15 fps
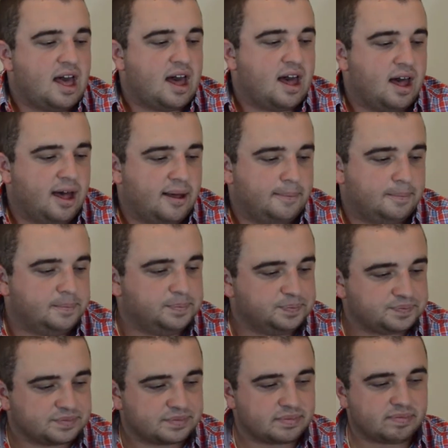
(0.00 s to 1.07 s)

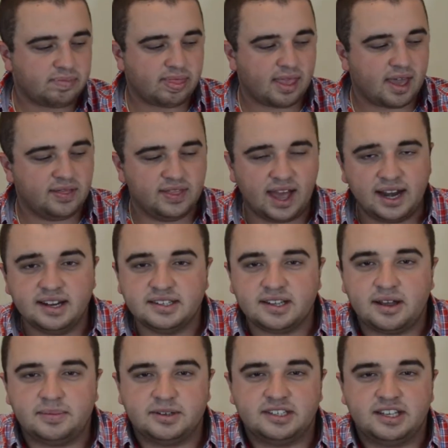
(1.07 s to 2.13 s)
That is
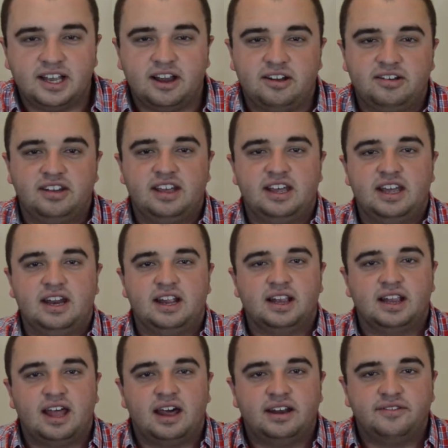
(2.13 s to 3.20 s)
almost a guarantee, and a
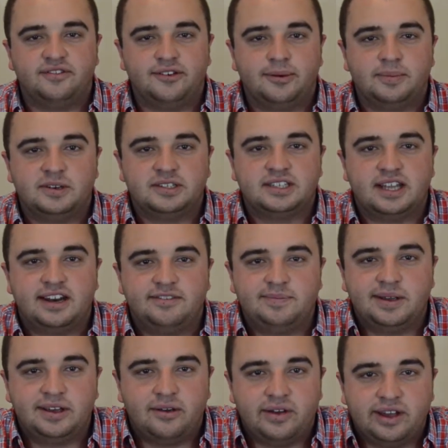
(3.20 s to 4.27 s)
lot of rumors that have
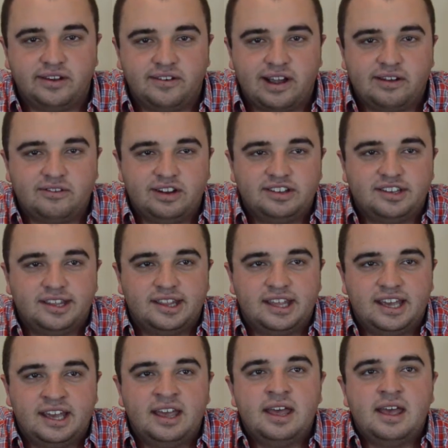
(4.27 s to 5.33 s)
been going around
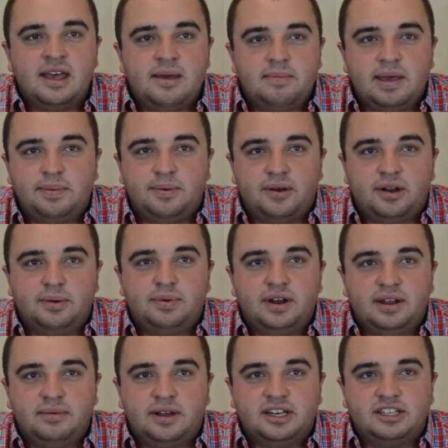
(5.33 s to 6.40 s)
recently, people are
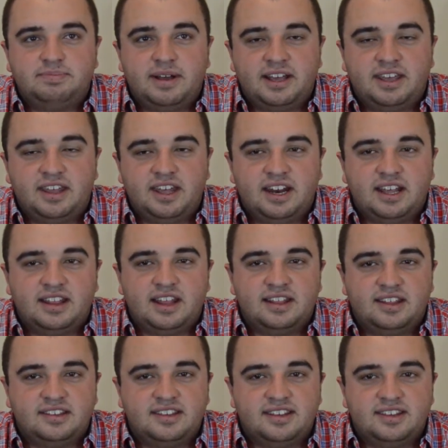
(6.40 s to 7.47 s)
pretty much speculating that
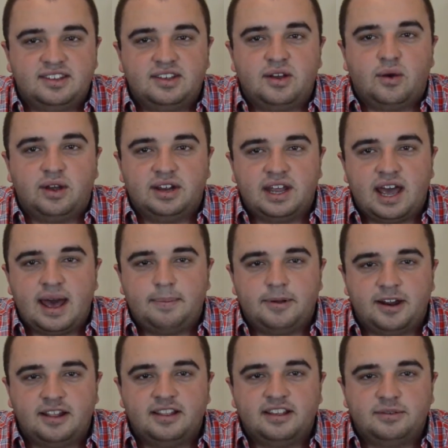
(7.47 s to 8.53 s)
this is going to
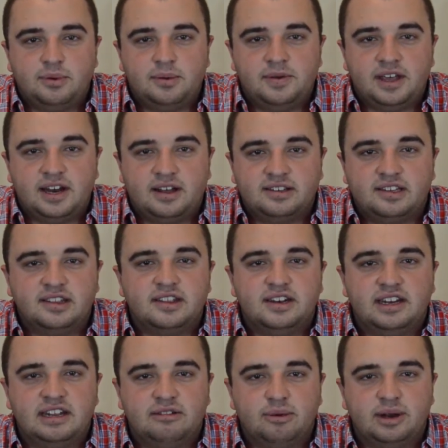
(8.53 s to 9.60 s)
happen, and this will be announced at the
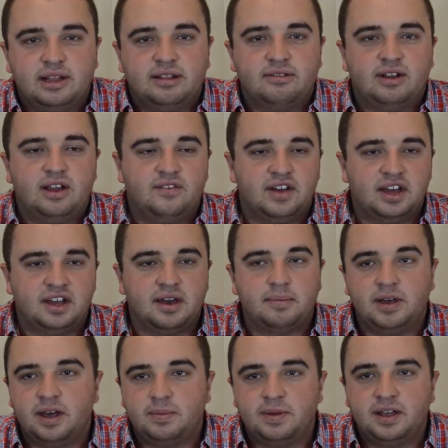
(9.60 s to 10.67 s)
D23 event
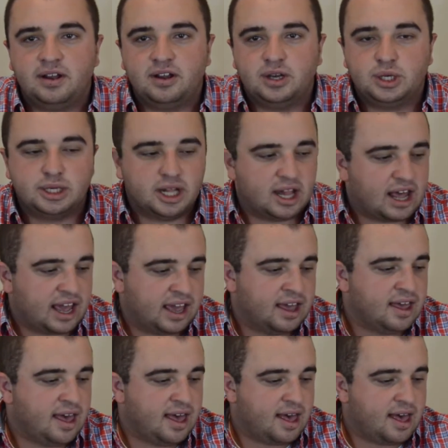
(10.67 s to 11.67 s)
coming up here in July.